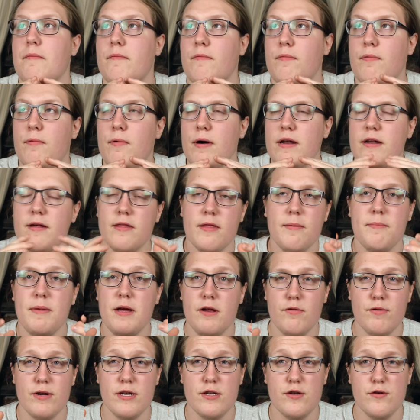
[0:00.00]
one of the
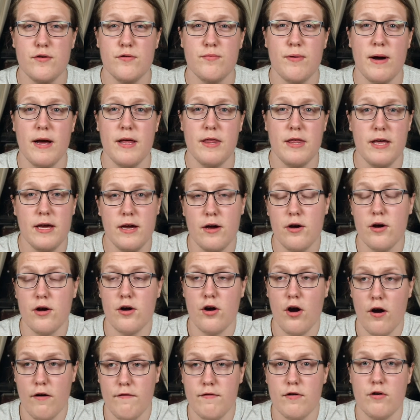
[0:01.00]
main reasons why I think
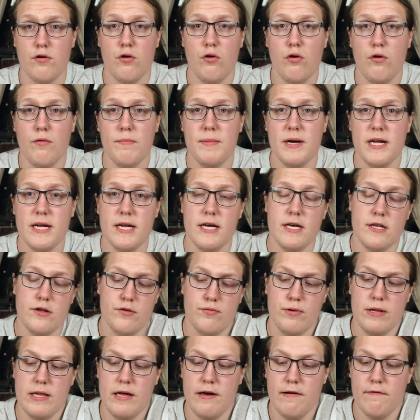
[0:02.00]
Carver Coleman
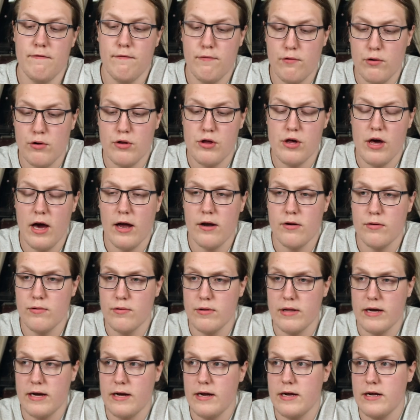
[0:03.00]
is really a foreshadow,
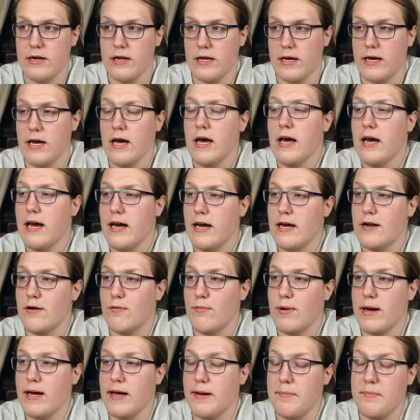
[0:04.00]
like in a
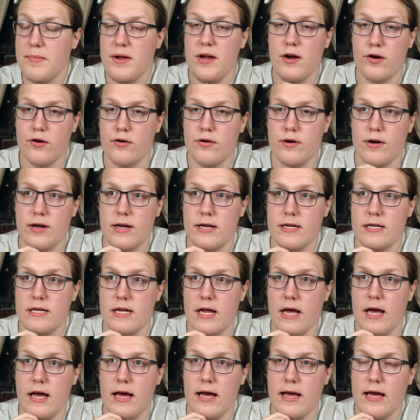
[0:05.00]
way is
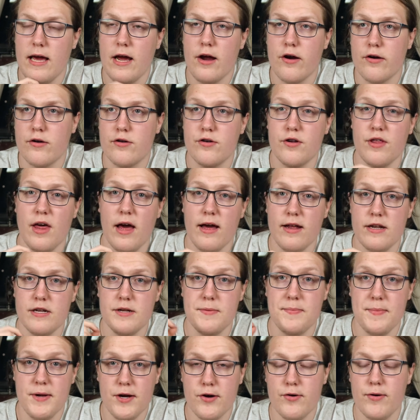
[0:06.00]
a character that
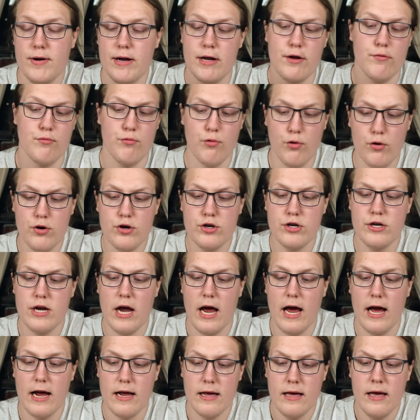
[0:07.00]
is mirroring
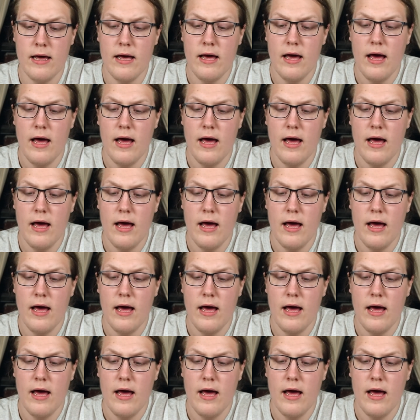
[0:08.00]
Rorschach,